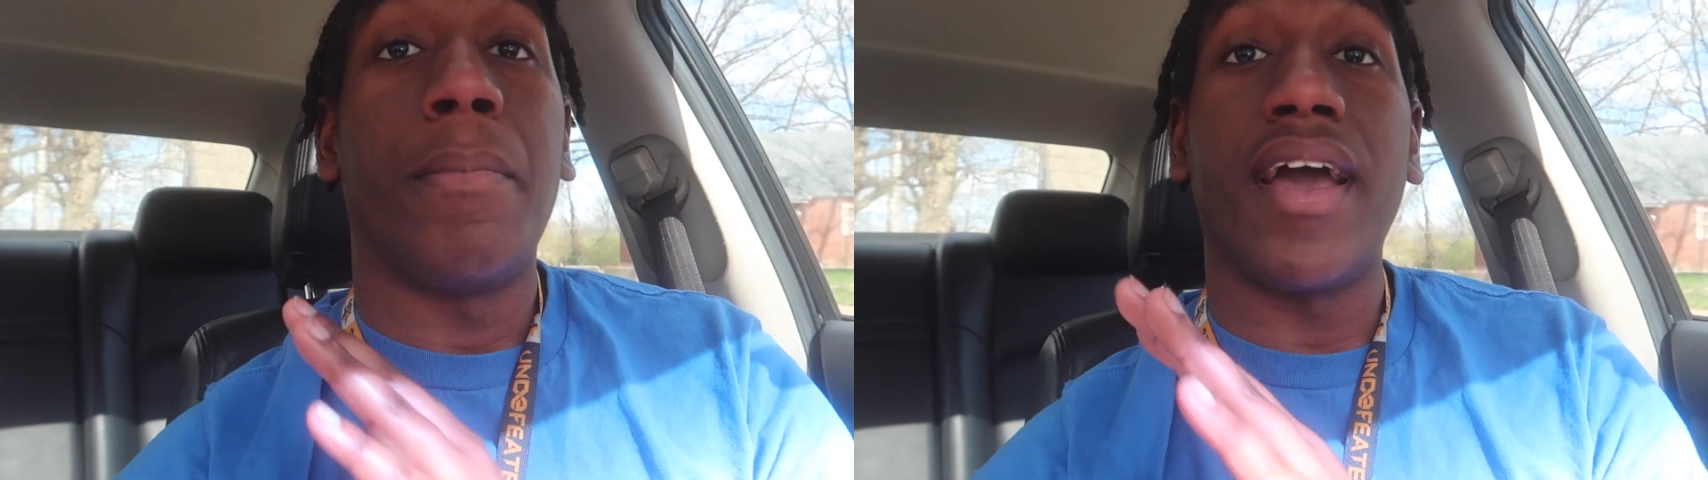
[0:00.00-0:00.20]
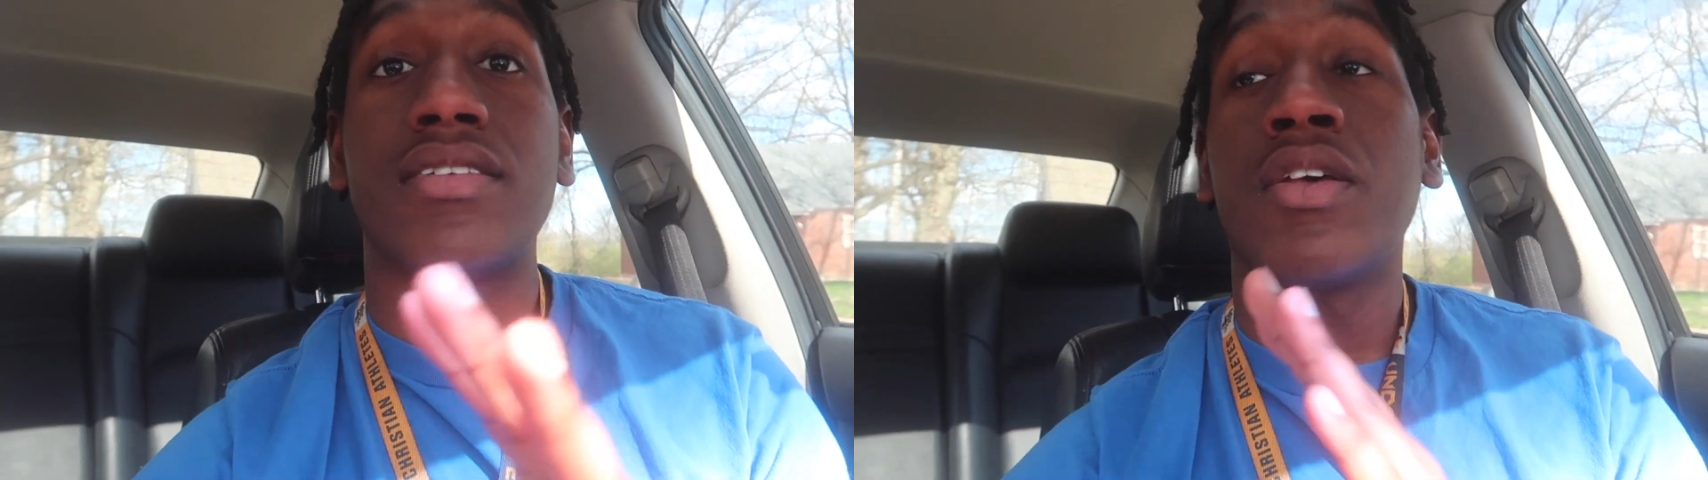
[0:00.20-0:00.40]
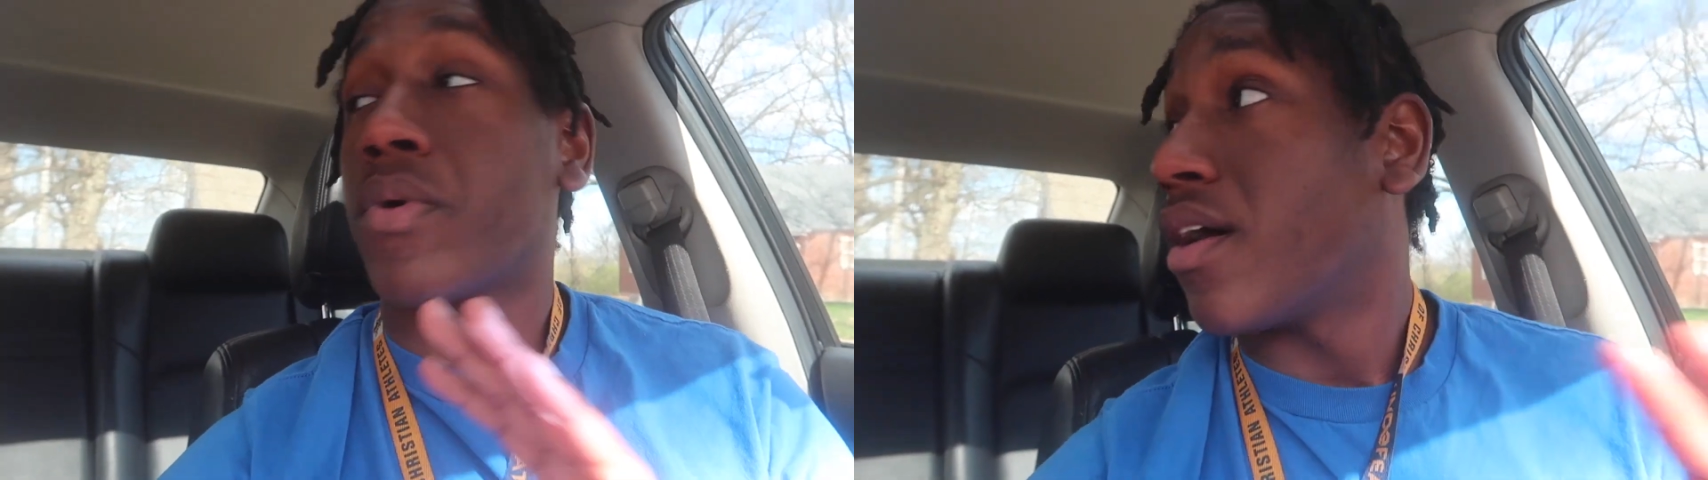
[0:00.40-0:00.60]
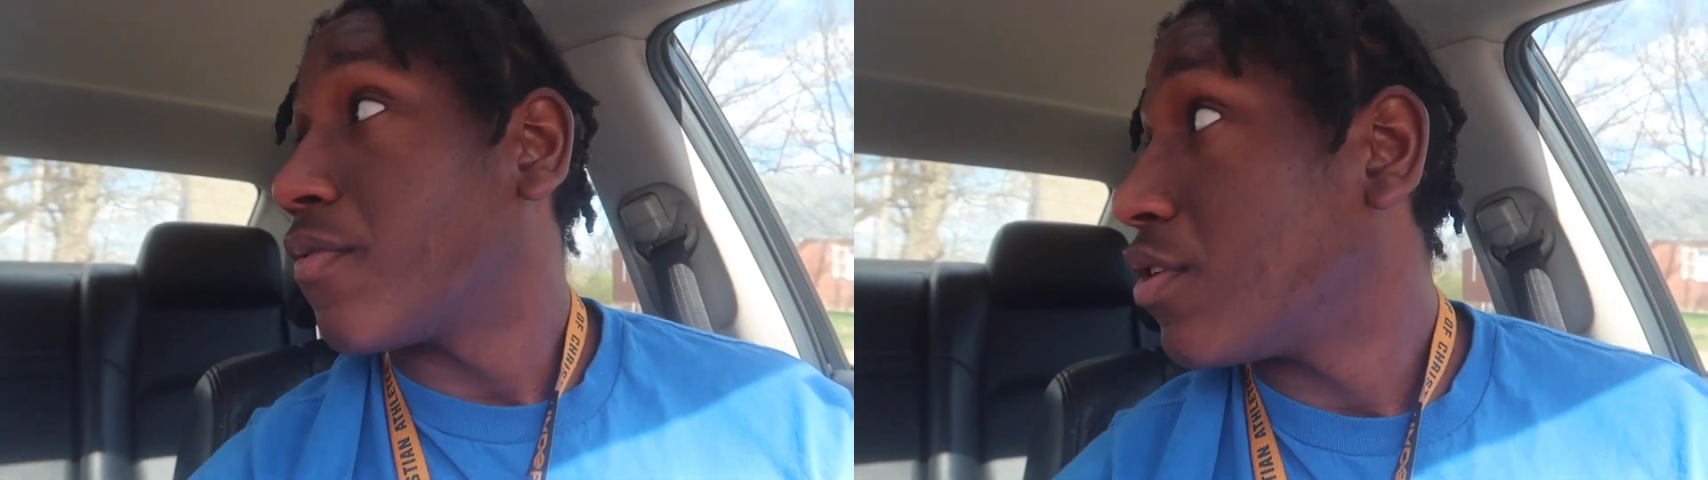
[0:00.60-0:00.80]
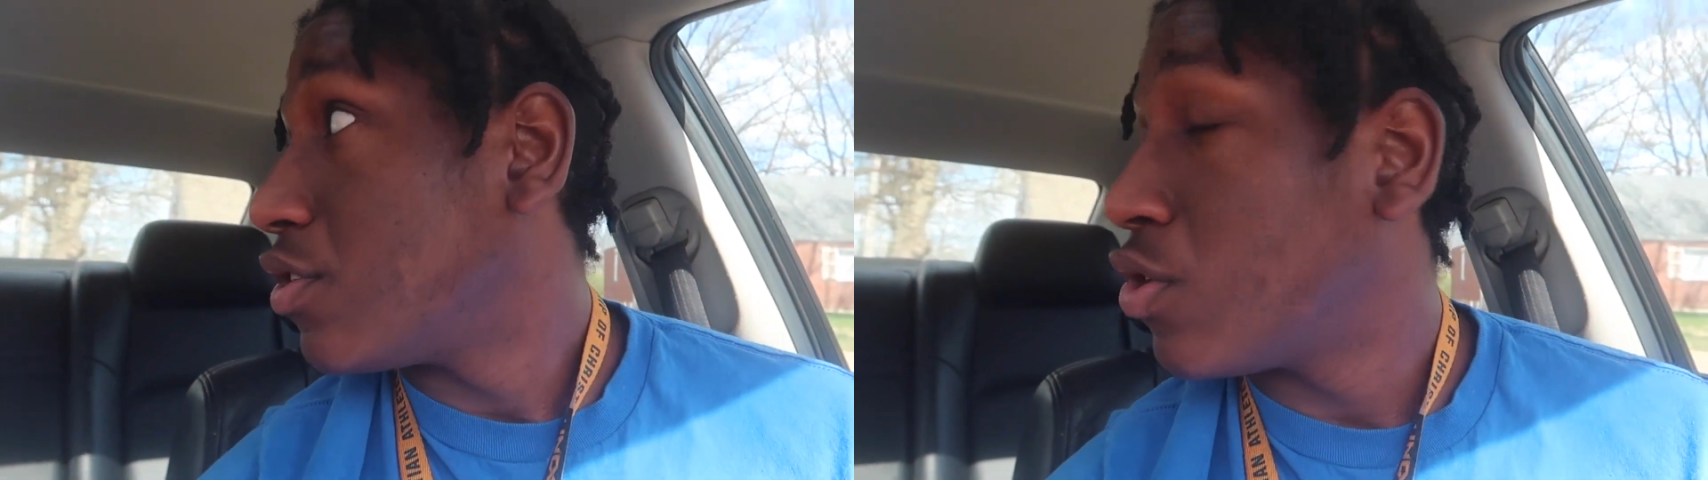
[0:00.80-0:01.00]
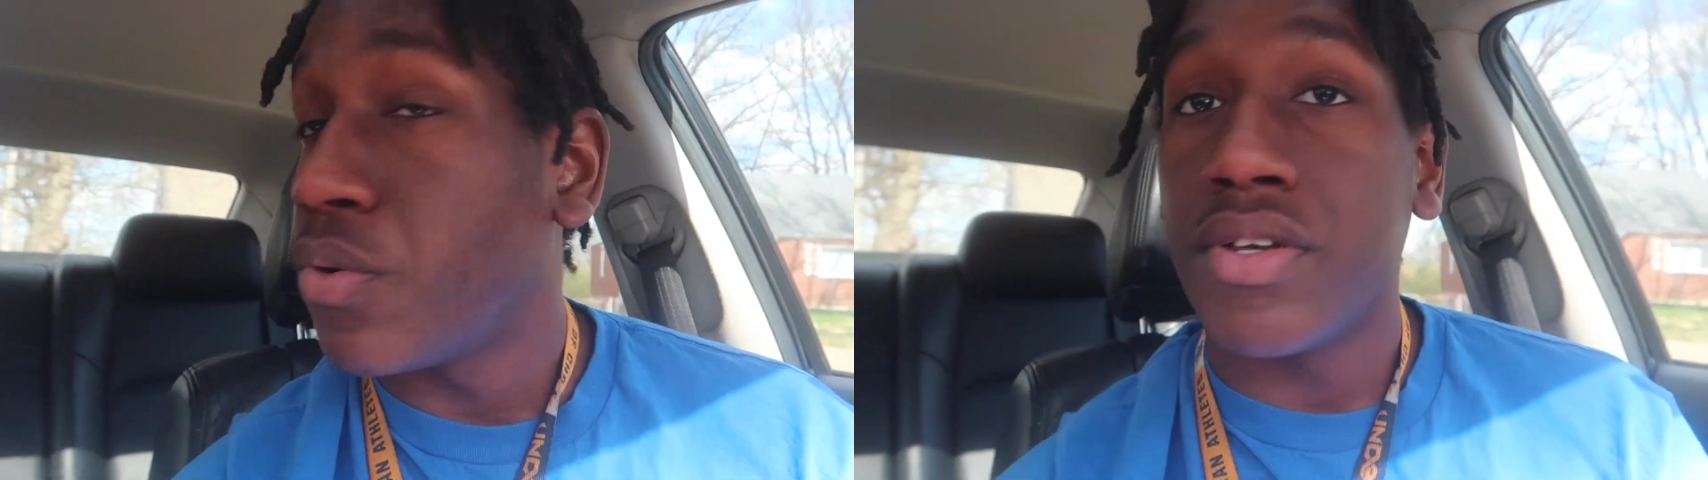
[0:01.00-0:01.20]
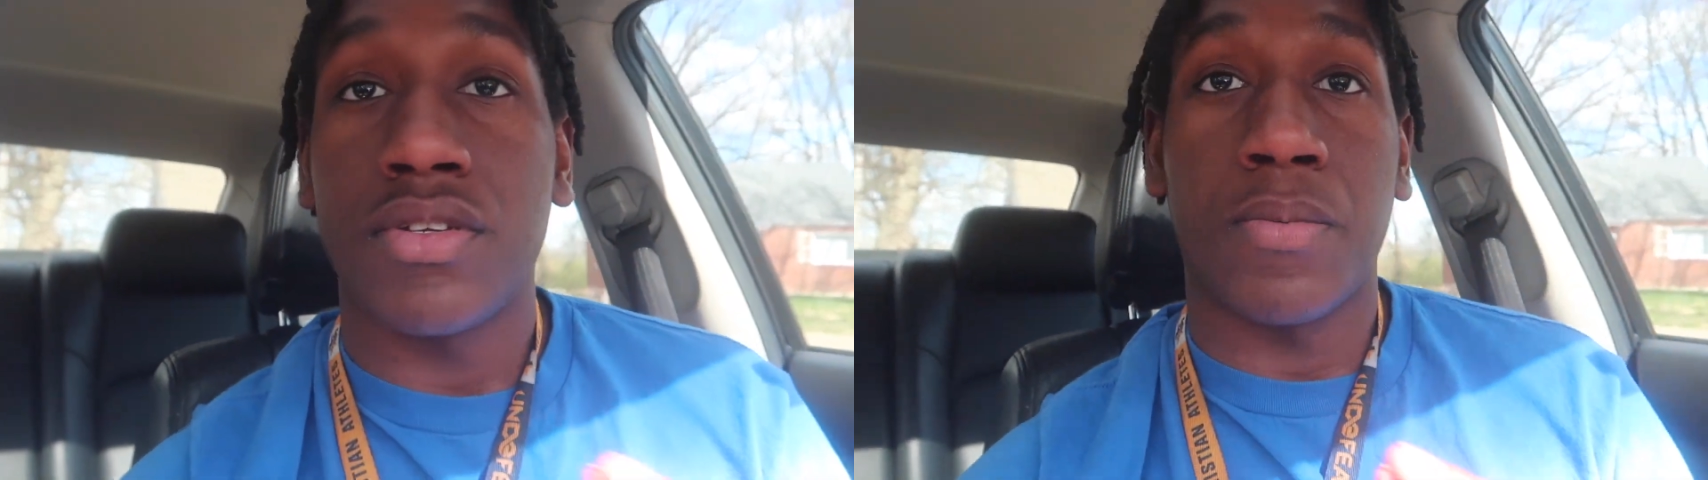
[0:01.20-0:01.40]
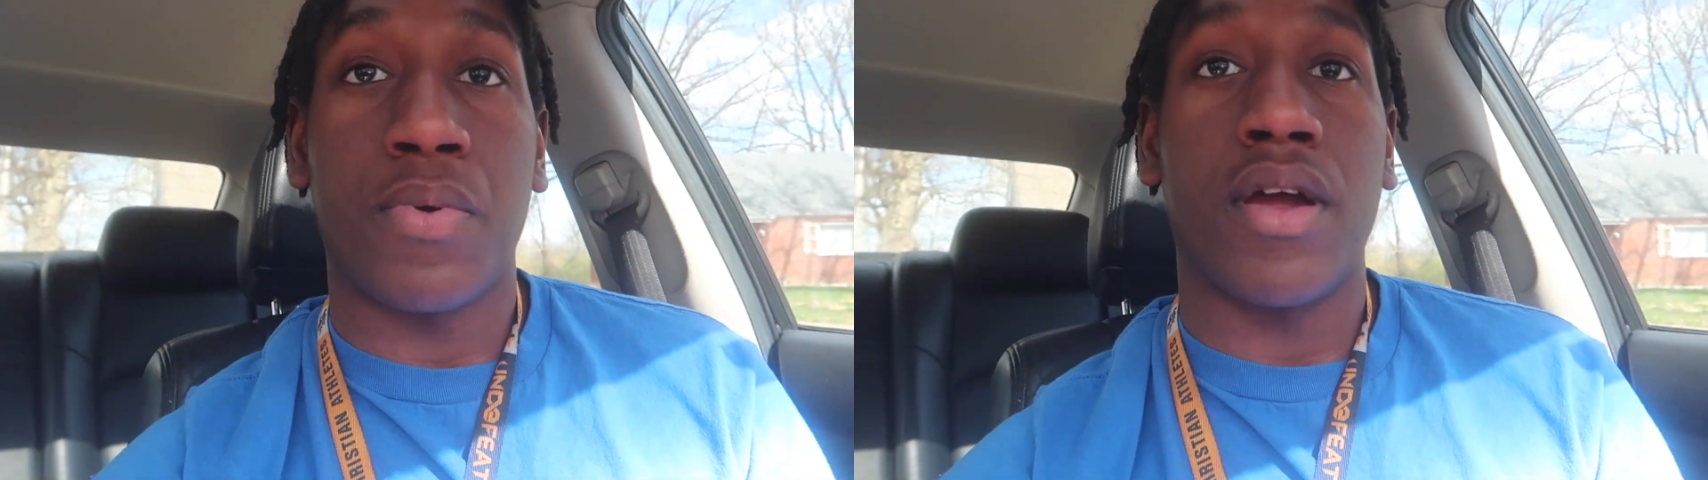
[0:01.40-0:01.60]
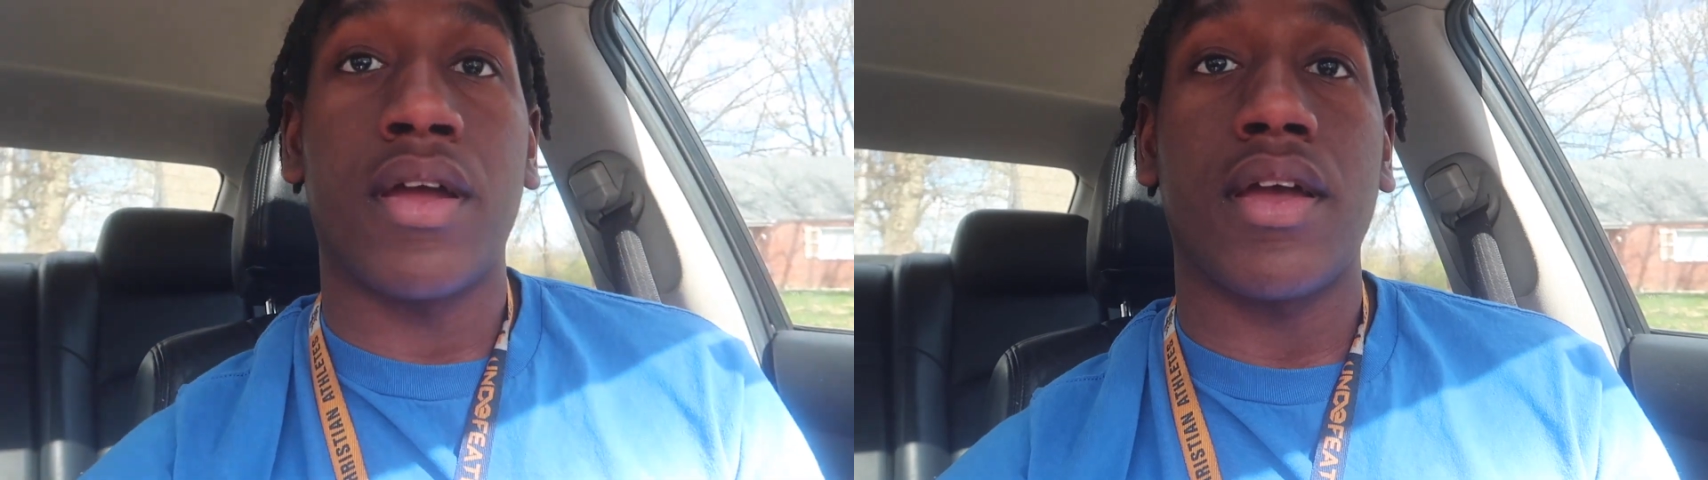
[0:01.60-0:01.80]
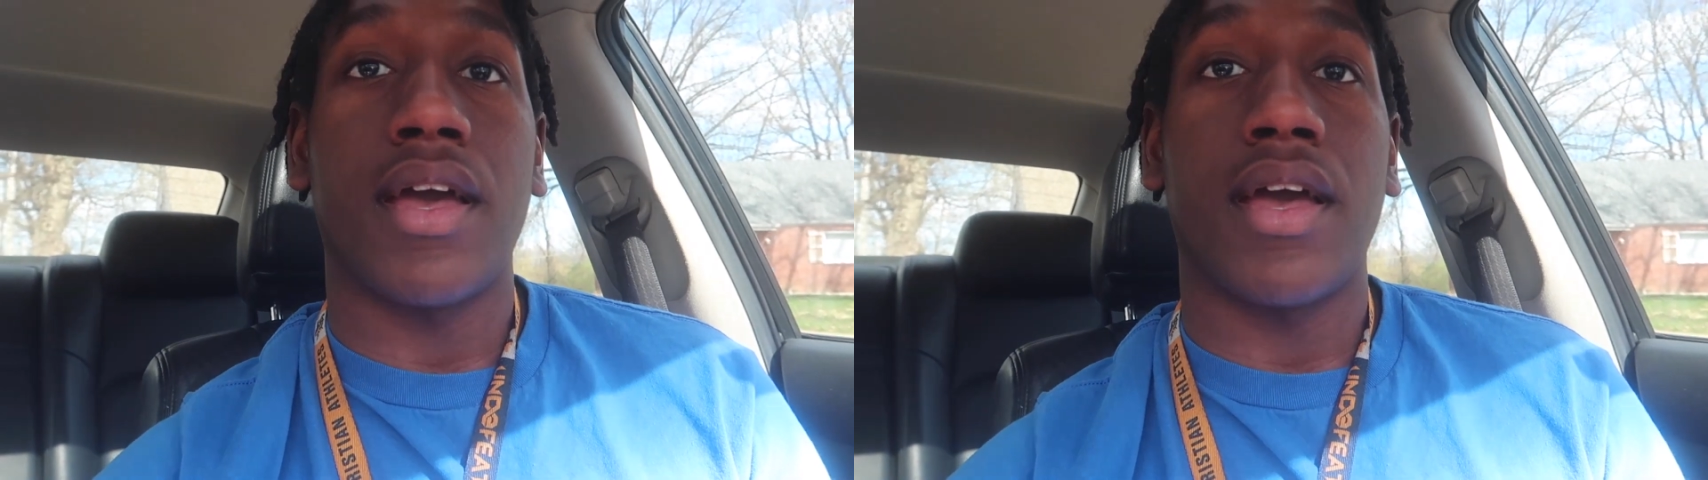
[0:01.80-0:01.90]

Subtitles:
Basically, what I'm finna do is a prank.